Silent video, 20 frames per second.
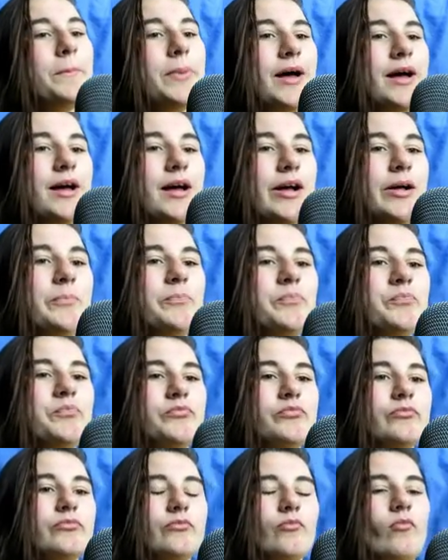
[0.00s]
But,
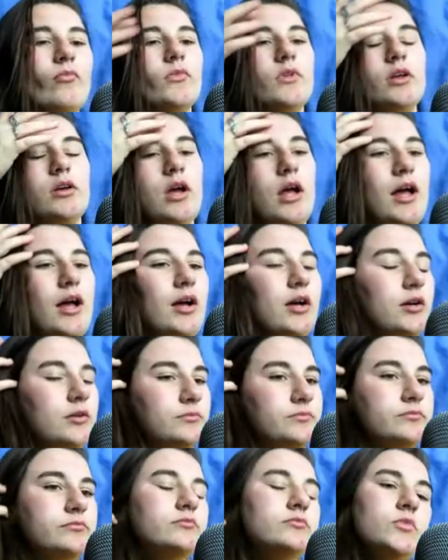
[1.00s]

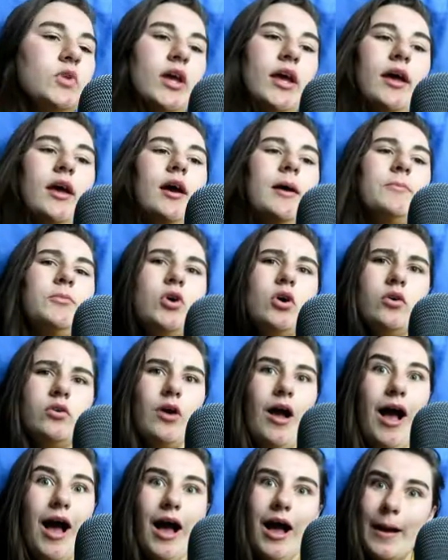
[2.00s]
yeah, I'm not
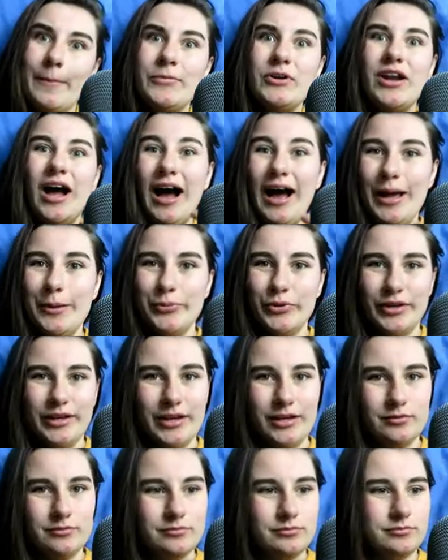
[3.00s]
a hyper
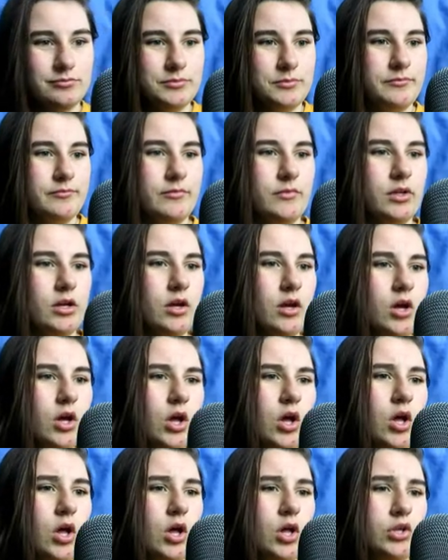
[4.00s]
kid.
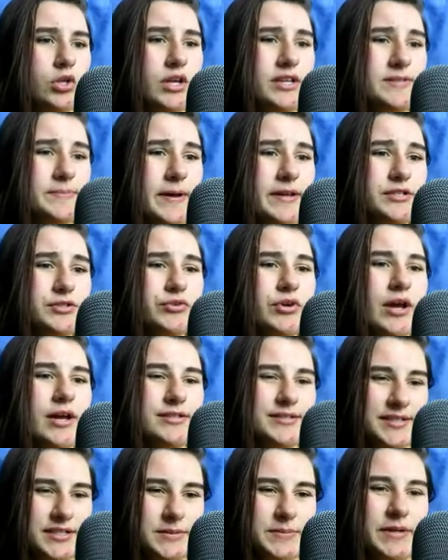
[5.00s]
Learns best through
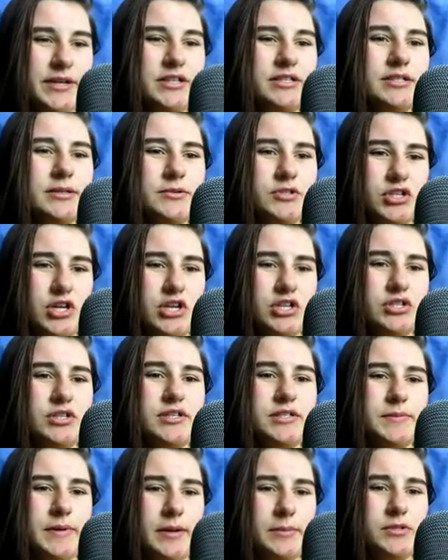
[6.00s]
hands-on experience, demonstration,
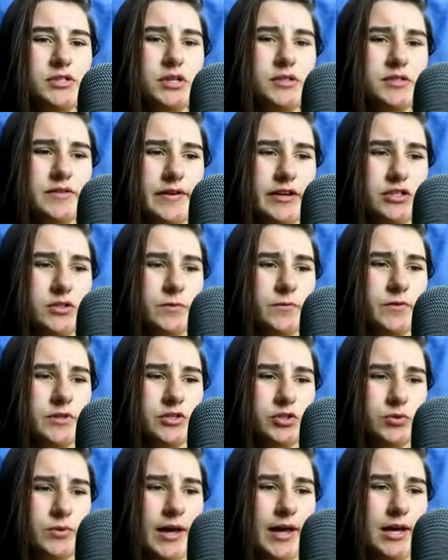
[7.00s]
experiments, observation, and
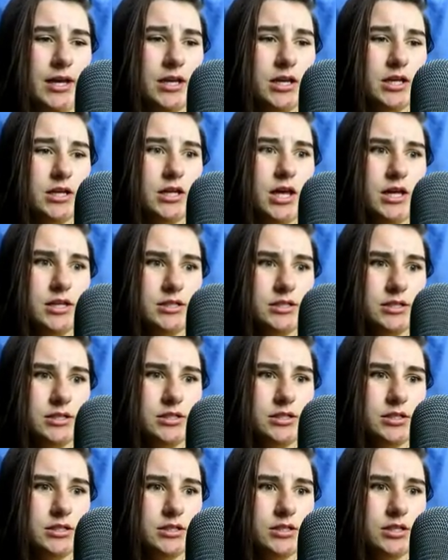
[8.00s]
visual aid. Yes.